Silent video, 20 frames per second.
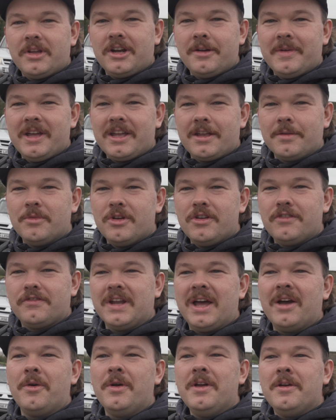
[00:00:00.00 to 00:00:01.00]
going to make a move
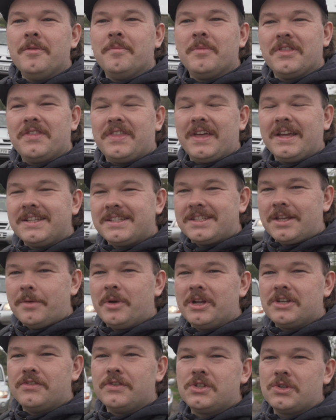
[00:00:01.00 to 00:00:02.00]
now, but thanks so
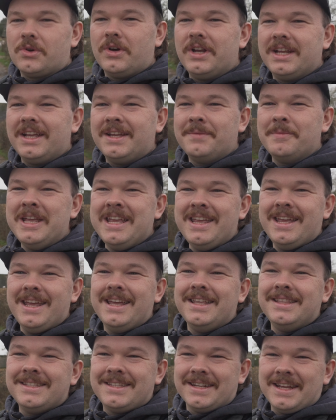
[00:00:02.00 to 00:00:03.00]
much for joining me
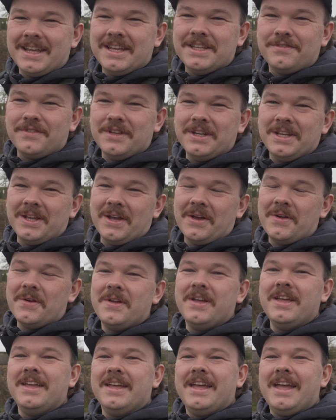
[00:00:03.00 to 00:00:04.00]
in today's video,
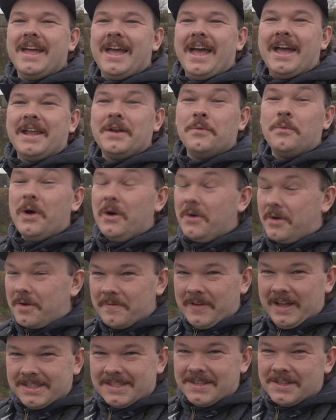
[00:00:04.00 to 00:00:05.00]
and welcome
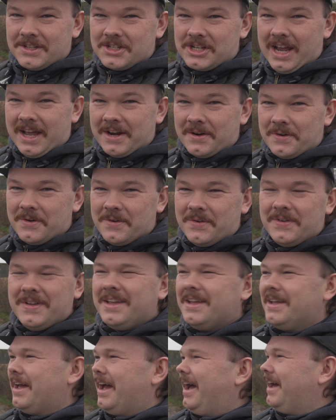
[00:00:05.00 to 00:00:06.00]
back to the channel.
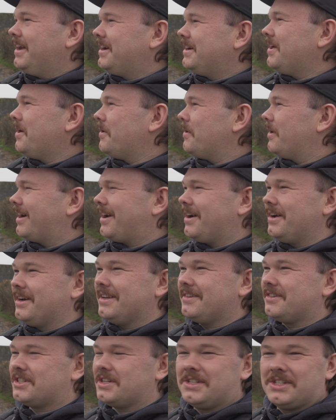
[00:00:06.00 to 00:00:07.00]
I don't know, I kind
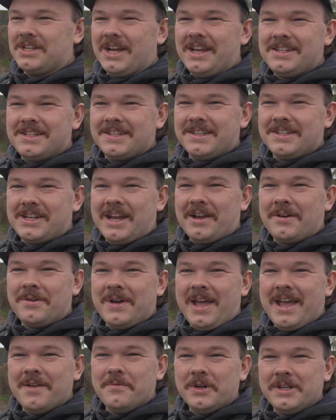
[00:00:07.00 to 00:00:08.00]
of should change the channel
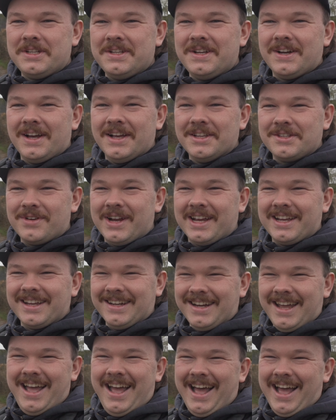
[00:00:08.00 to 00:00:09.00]
name. What do you guys
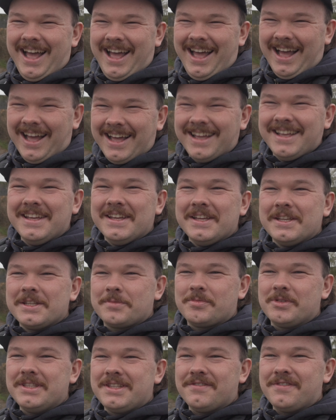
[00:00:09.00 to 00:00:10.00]
reckon?
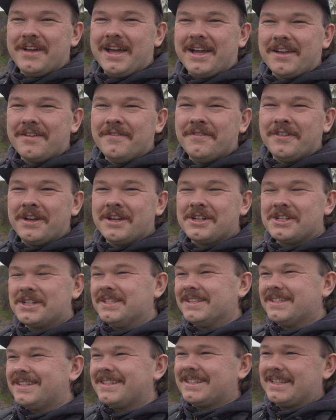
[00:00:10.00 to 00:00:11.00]
Sprinter Van
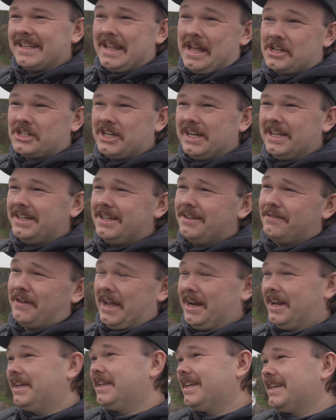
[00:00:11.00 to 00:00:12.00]
Conversions / Lindy
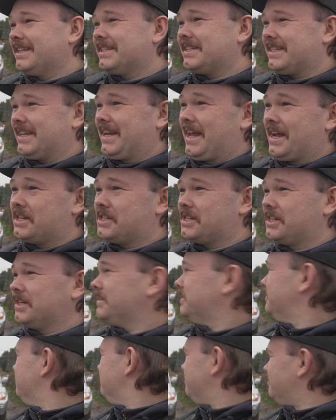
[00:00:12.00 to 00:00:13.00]
Vanner
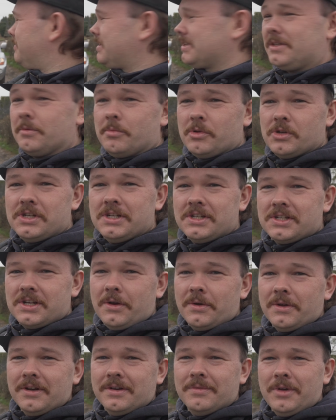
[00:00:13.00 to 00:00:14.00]
/ Mitsubishi
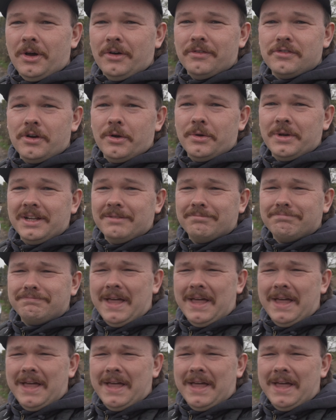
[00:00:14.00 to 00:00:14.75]
Shogun Off-Roading.